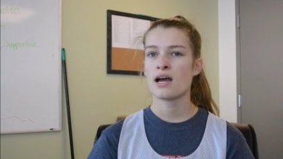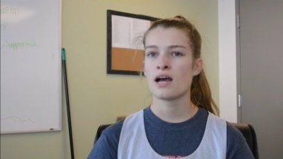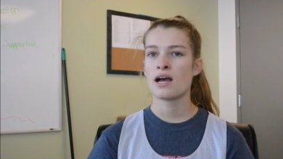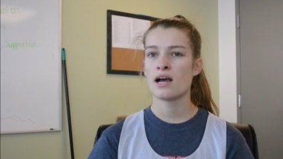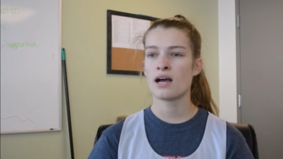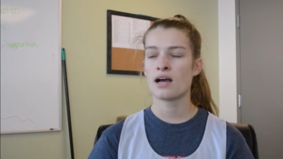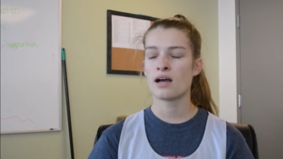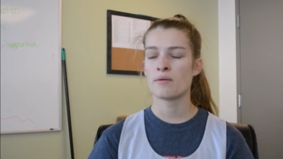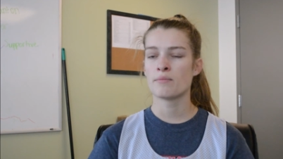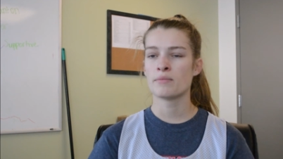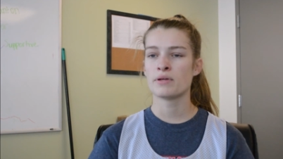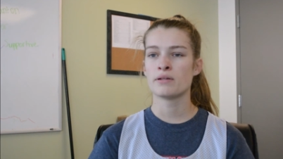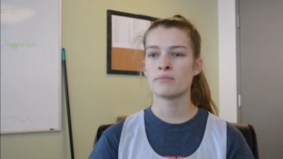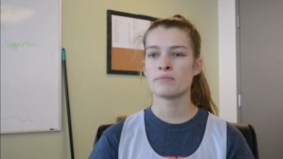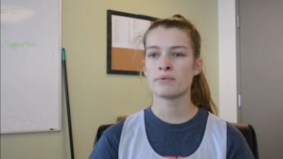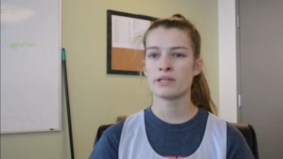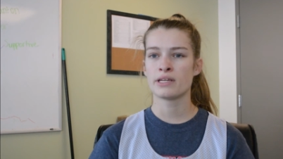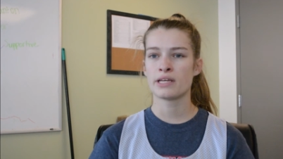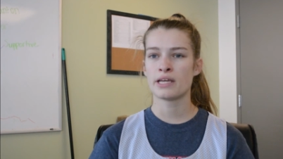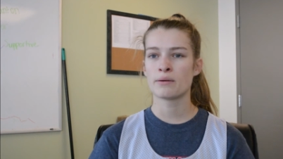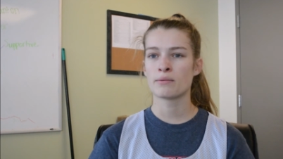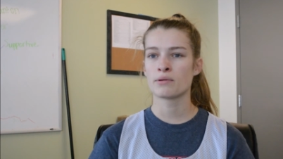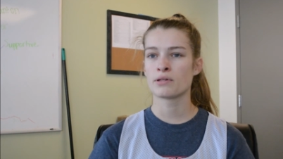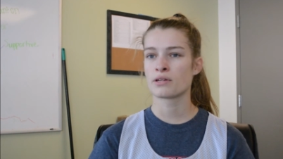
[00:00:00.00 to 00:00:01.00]
um, and
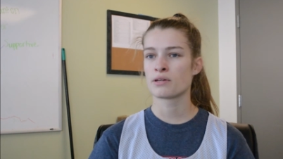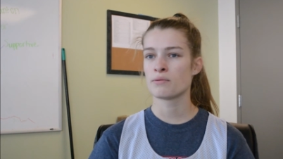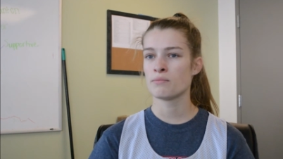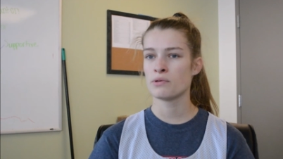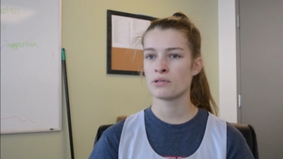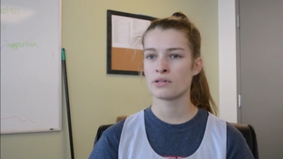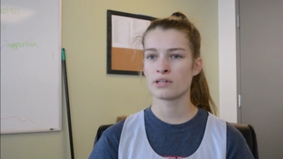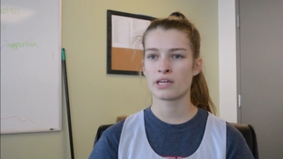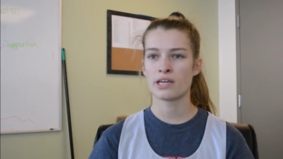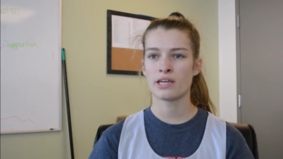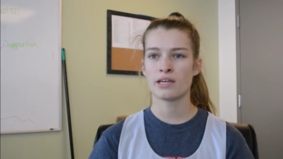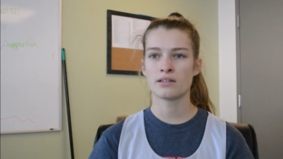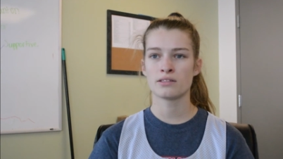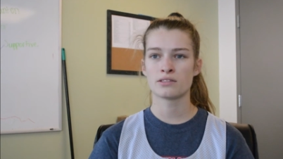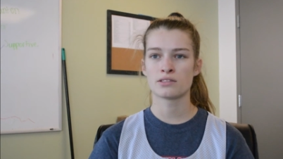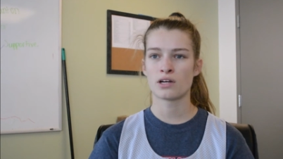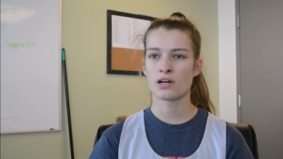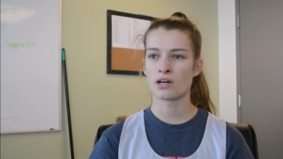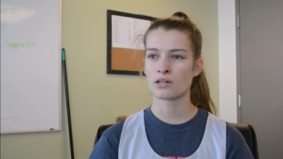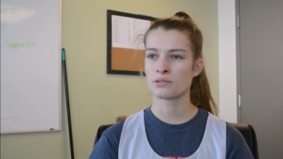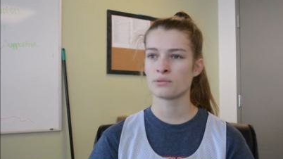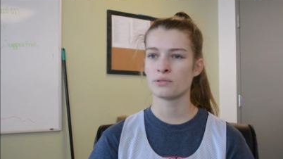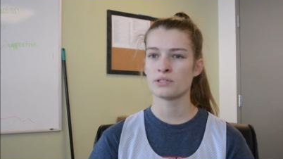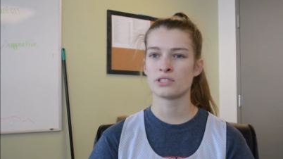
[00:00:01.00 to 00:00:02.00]
being able to communicate and
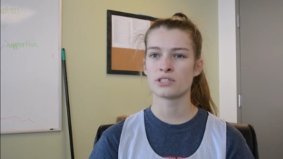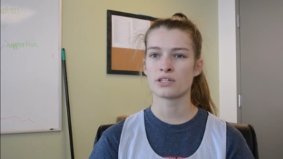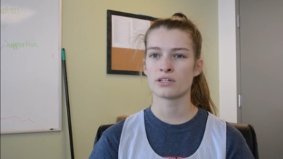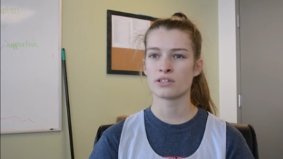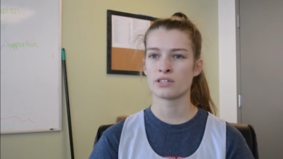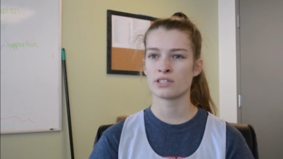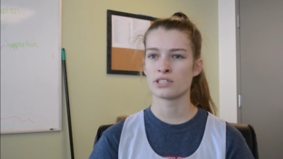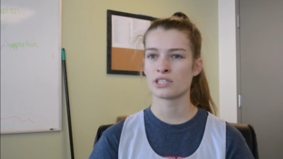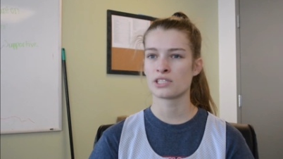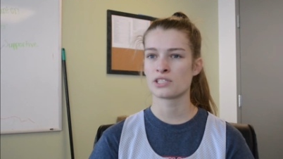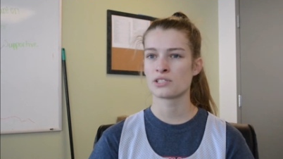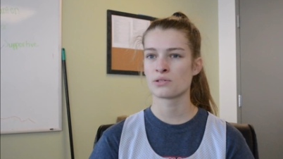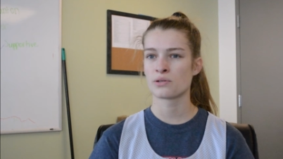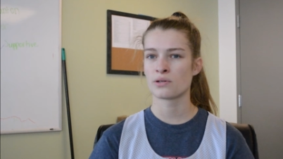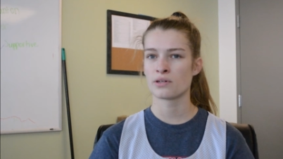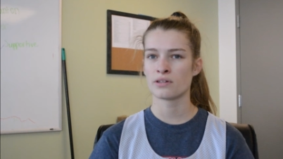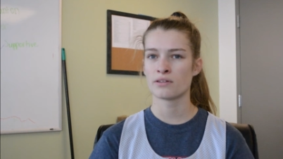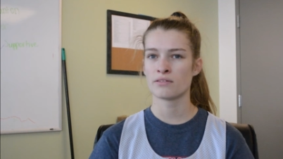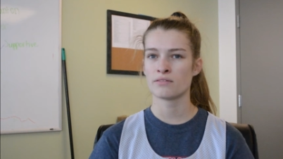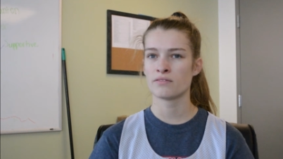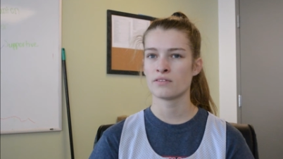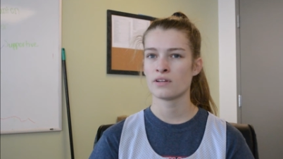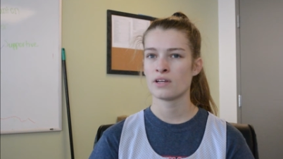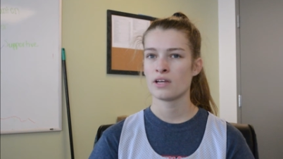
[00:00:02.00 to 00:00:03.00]
talk to each other and just sort
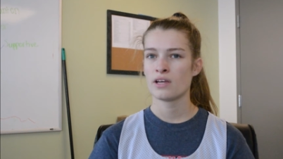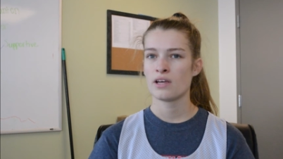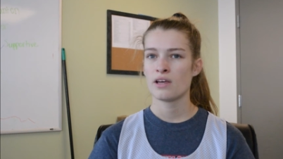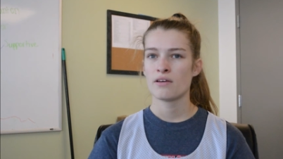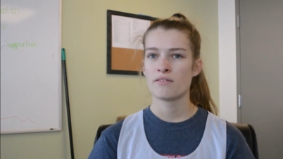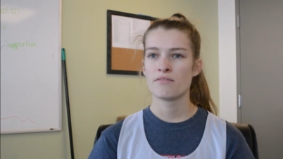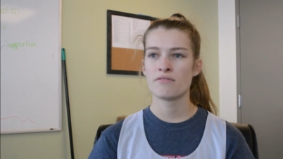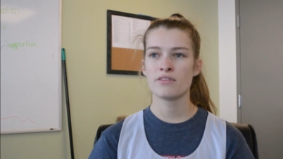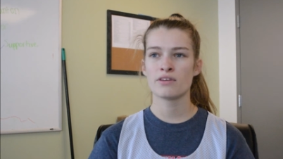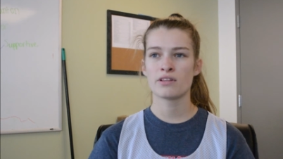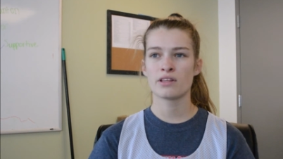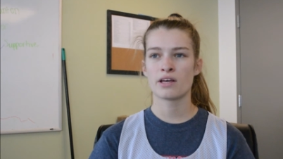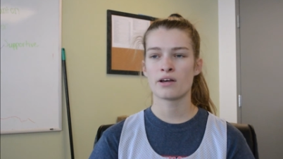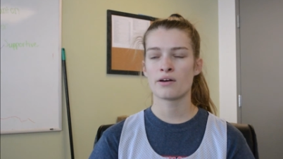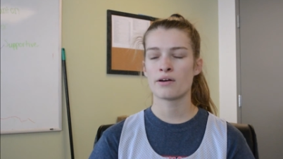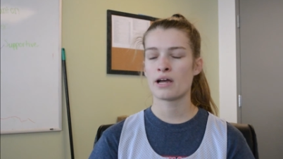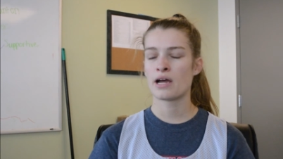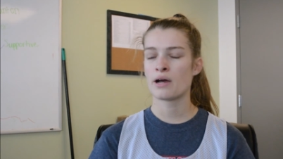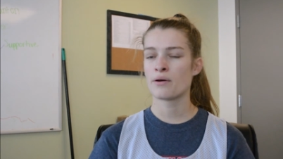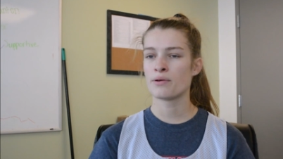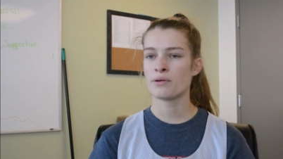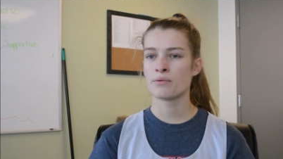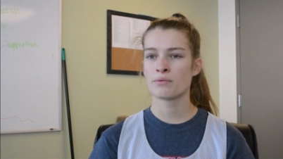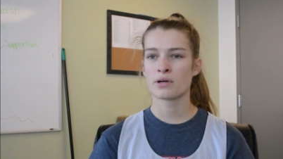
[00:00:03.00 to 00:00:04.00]
of feel out
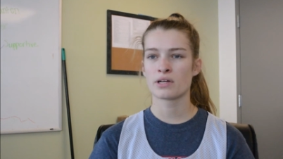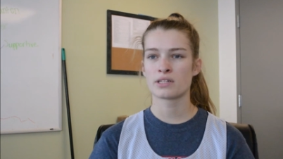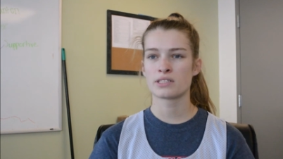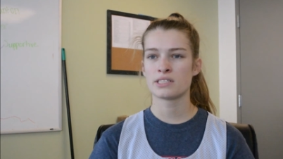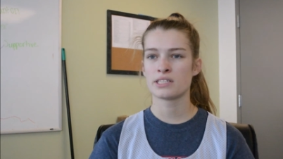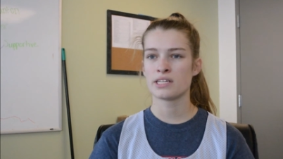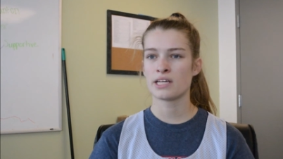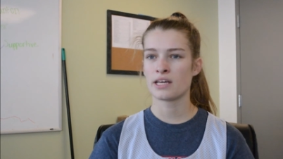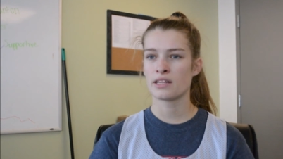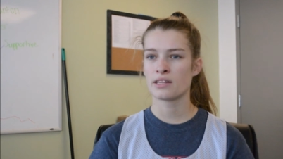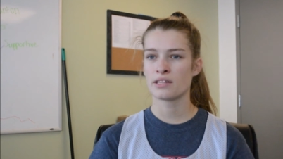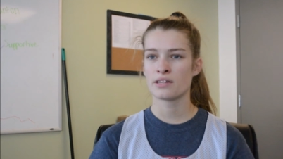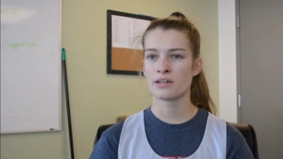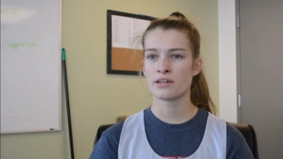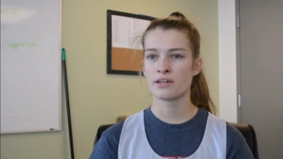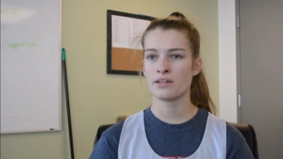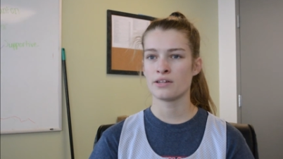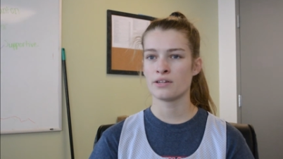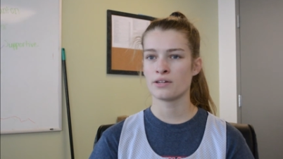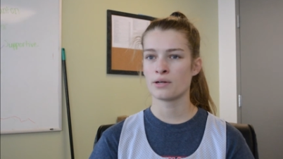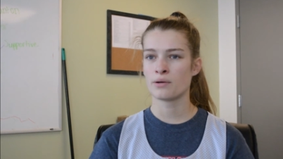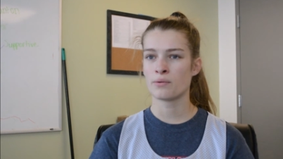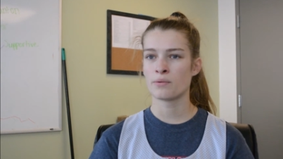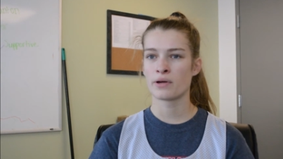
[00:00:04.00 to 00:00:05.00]
how we work together
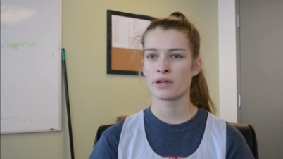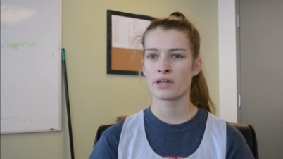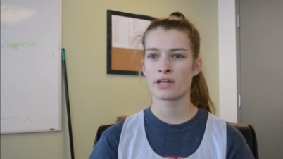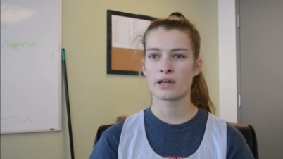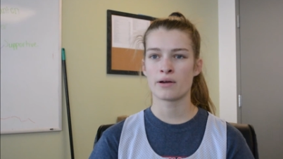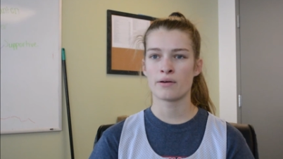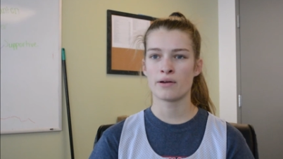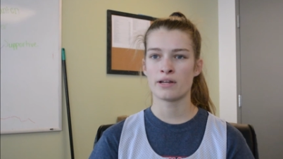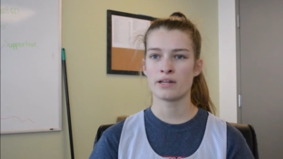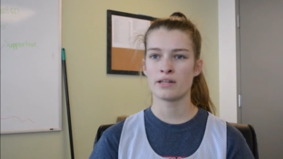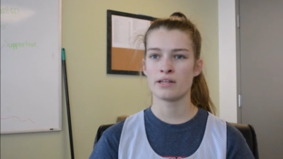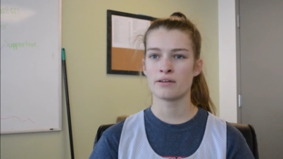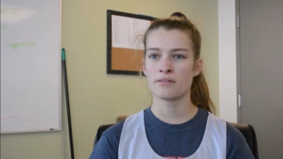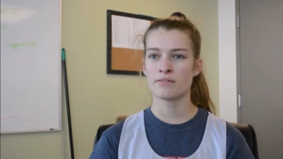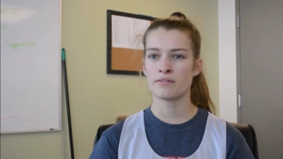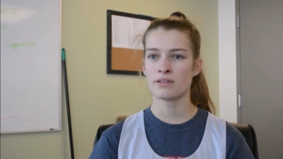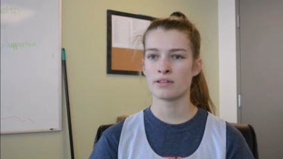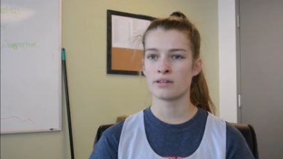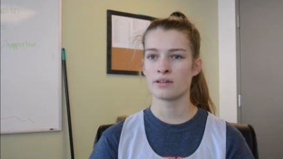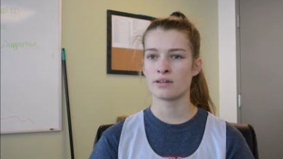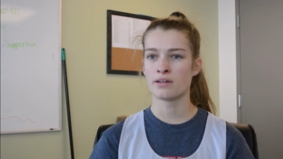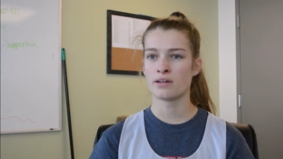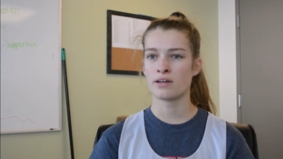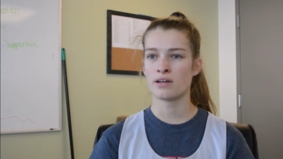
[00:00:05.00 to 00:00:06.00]
and you know work out any of
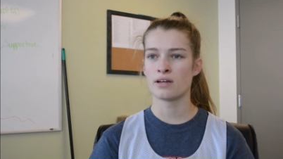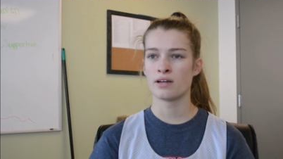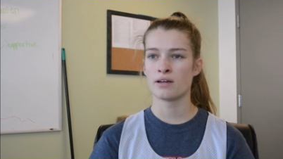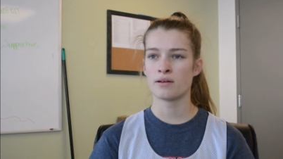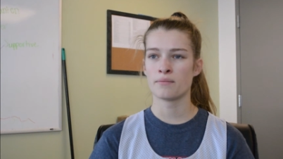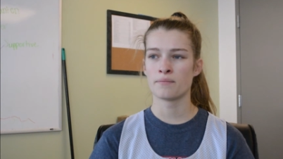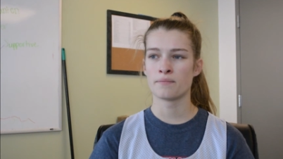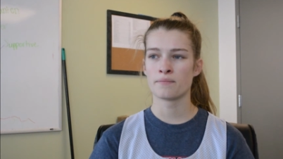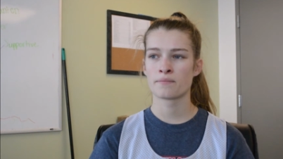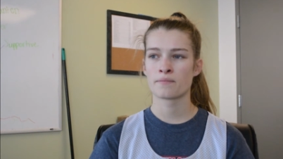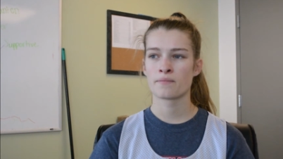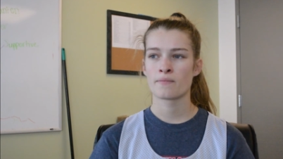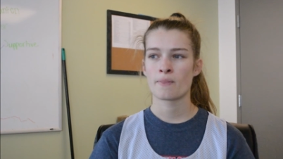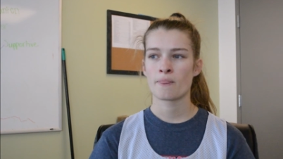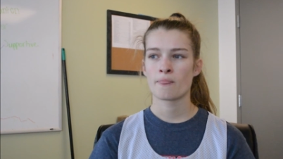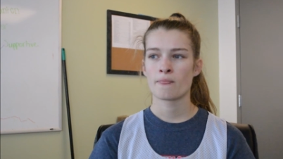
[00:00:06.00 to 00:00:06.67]
the um,